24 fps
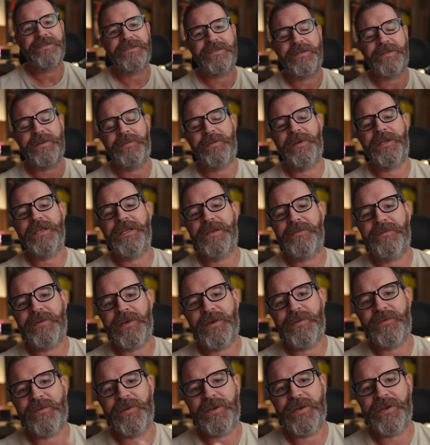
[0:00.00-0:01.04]
So depending
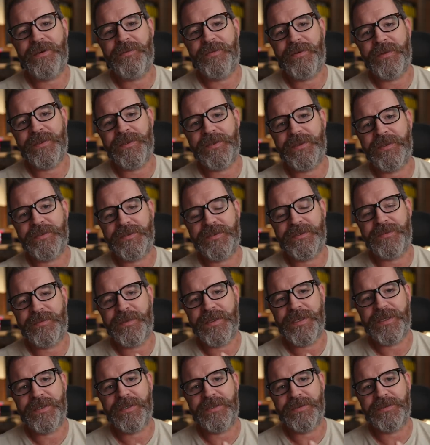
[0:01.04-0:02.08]
upon where you put those
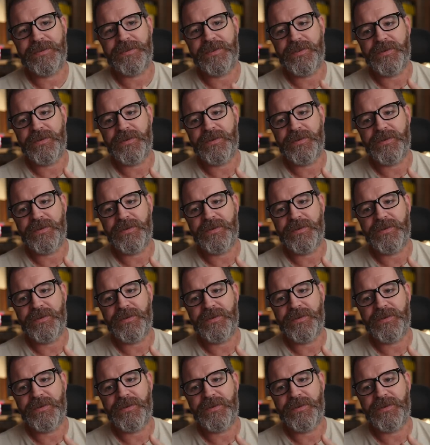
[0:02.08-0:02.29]
speakers,